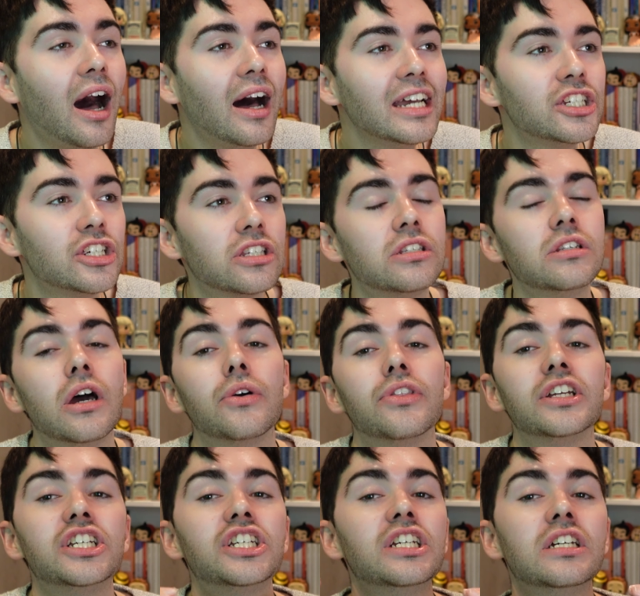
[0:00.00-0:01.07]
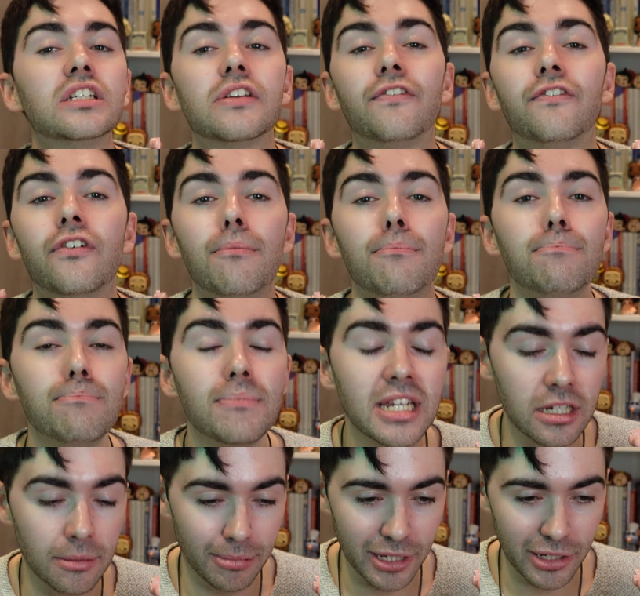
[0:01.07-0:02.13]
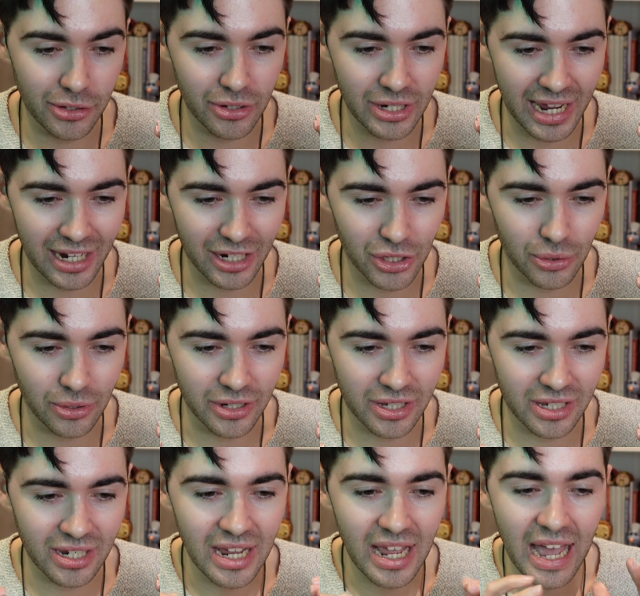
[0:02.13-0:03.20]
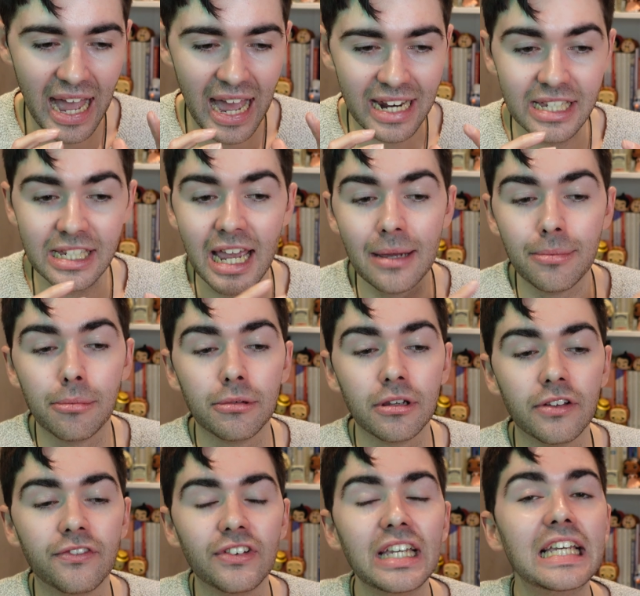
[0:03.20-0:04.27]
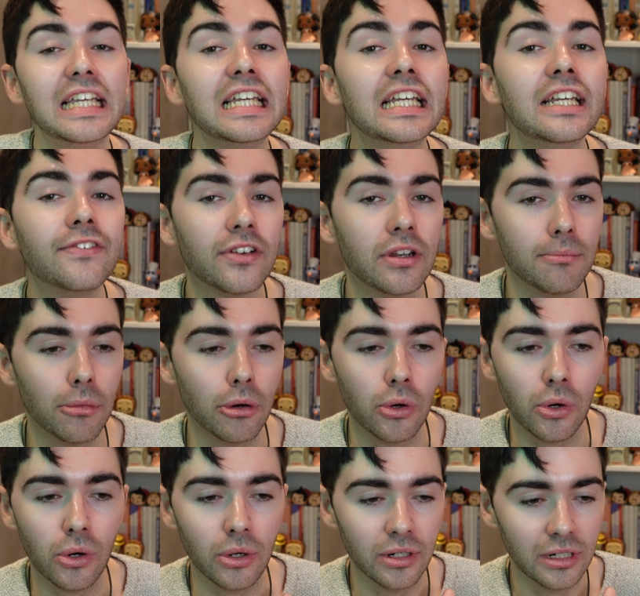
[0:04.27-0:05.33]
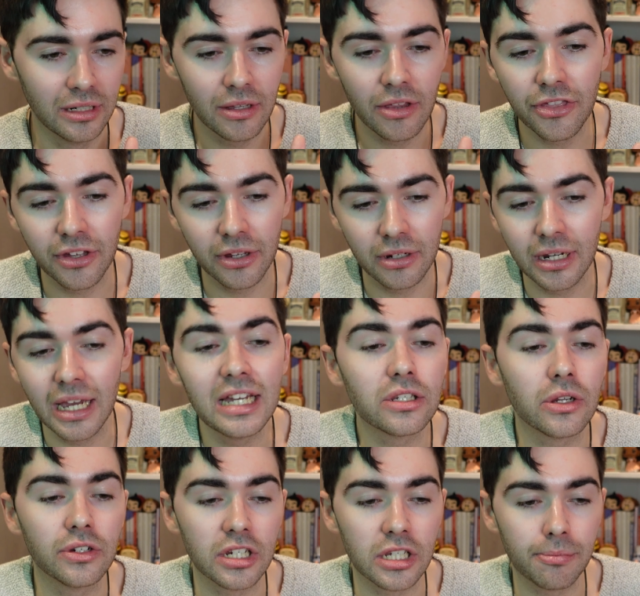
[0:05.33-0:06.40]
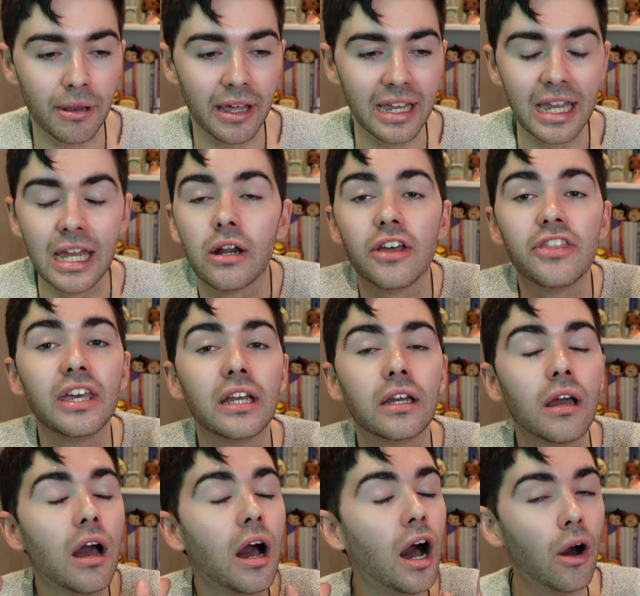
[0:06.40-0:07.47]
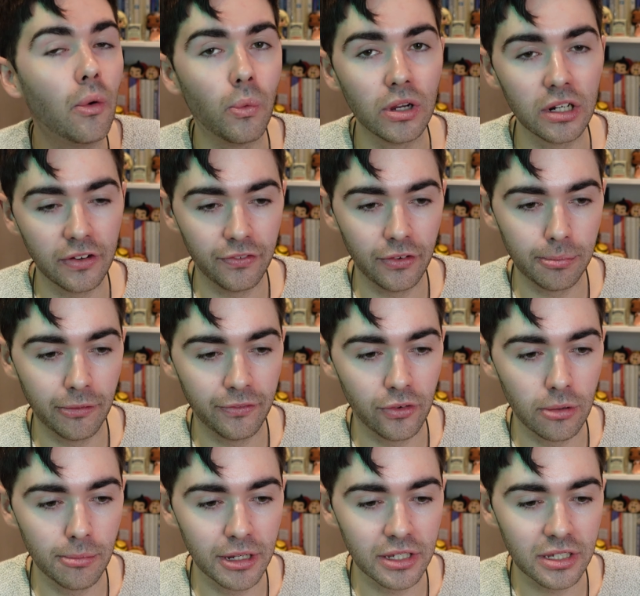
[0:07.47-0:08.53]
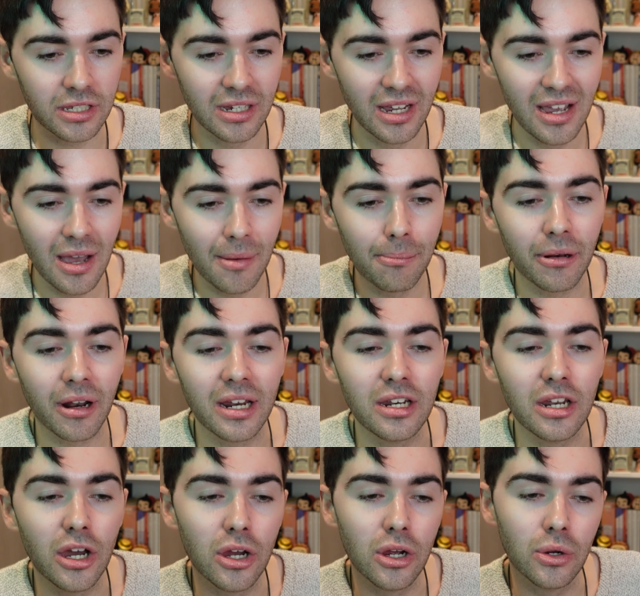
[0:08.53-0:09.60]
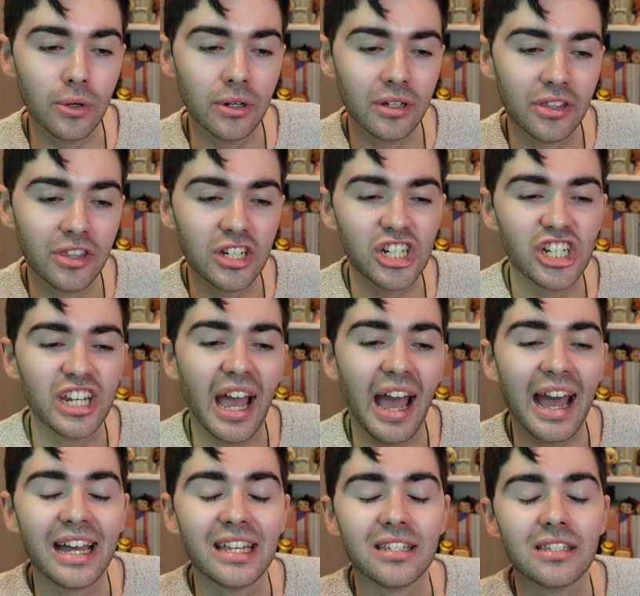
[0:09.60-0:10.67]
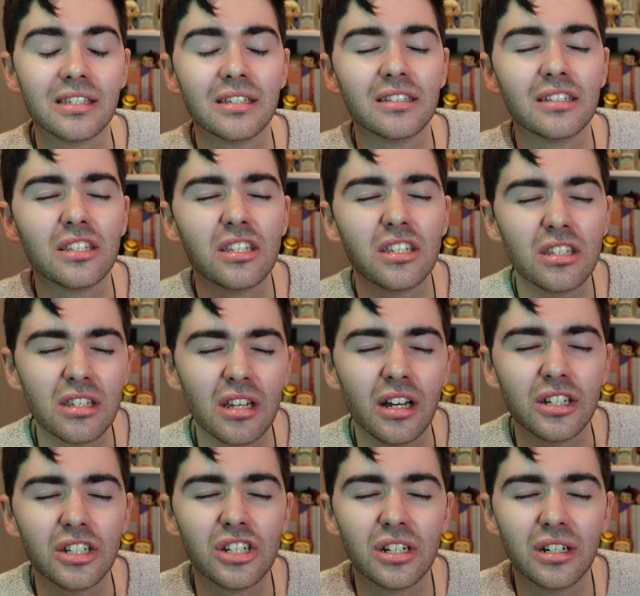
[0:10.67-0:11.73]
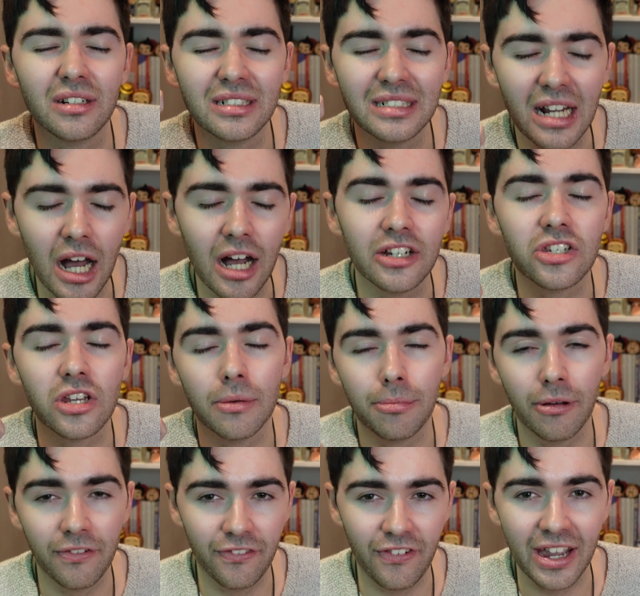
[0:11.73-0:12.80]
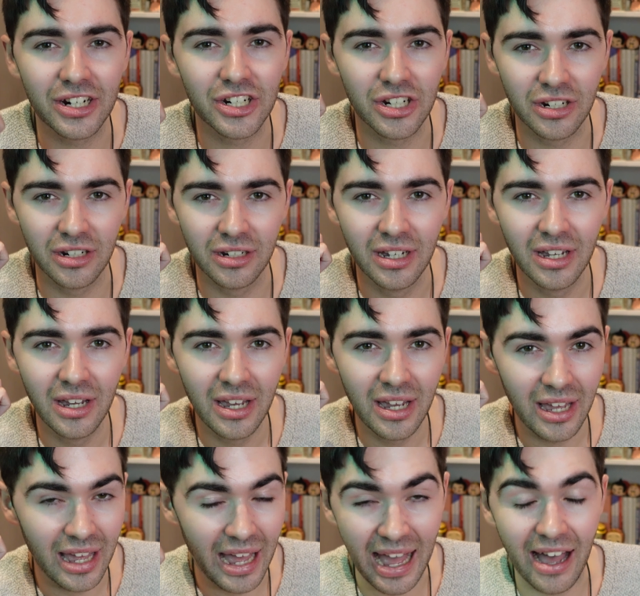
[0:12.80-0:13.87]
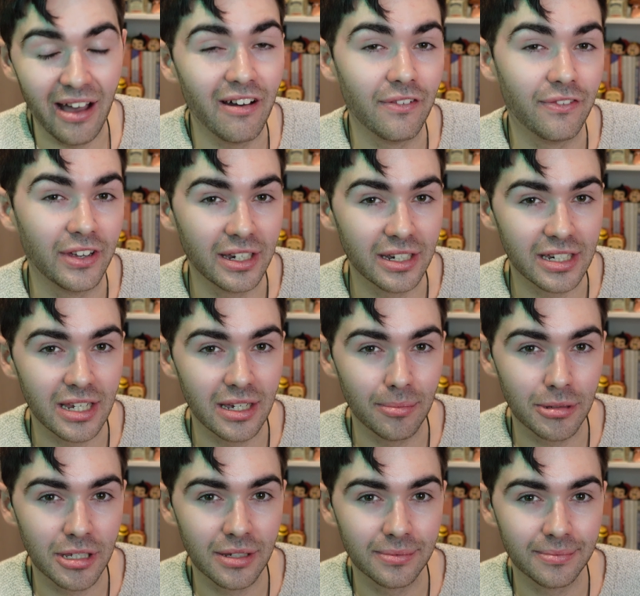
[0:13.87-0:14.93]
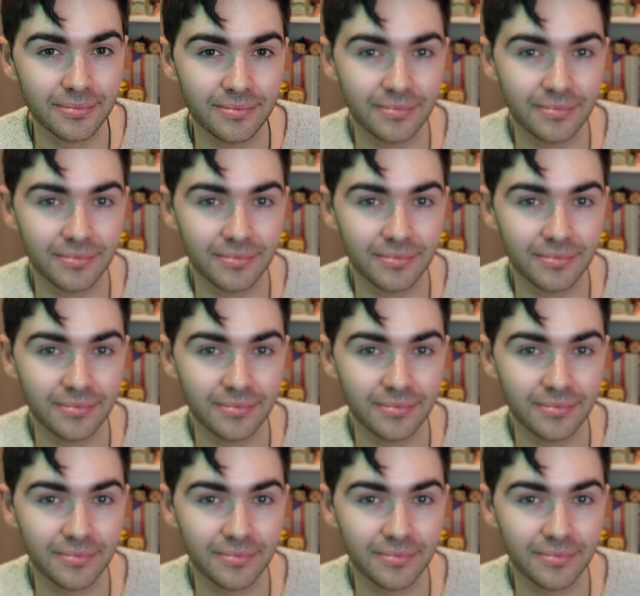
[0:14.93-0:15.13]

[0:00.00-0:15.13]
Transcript: I just know that she is a formidably good actress and is capable of even more than is on display here. I think a wonderful performance, but I know that she has such utter perfection at her fingertips.